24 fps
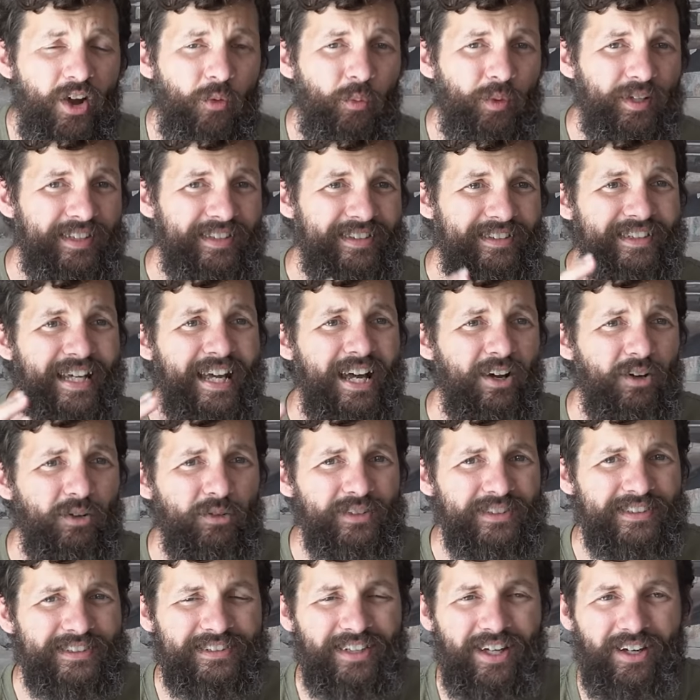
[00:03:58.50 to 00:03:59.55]
which
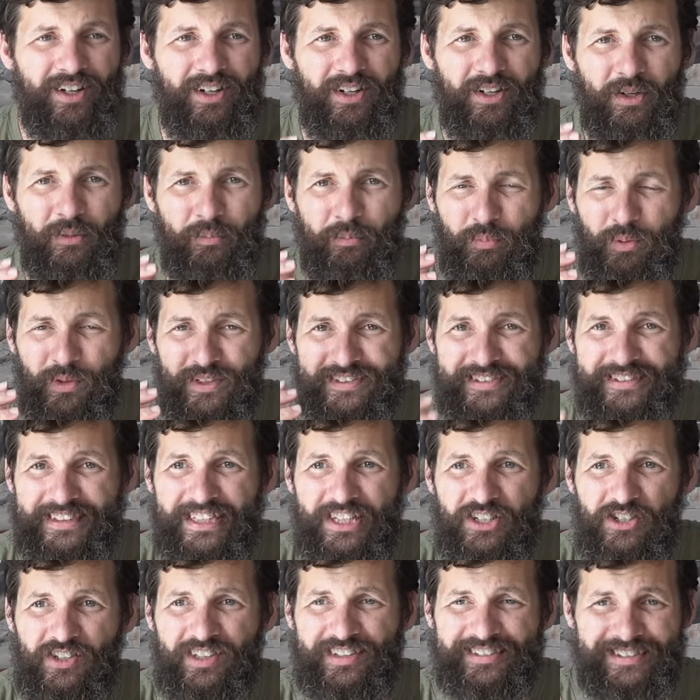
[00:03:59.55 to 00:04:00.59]
sounds uh,
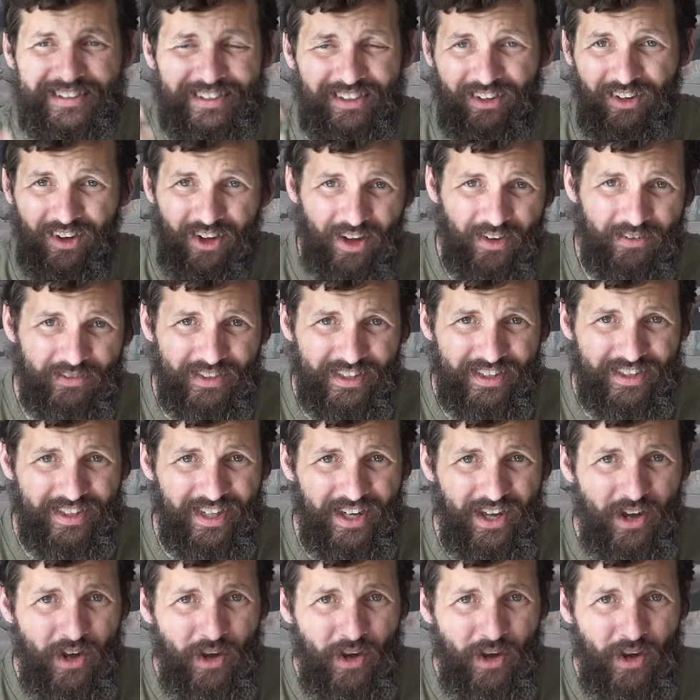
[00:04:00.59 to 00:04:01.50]
prestigious and lofty,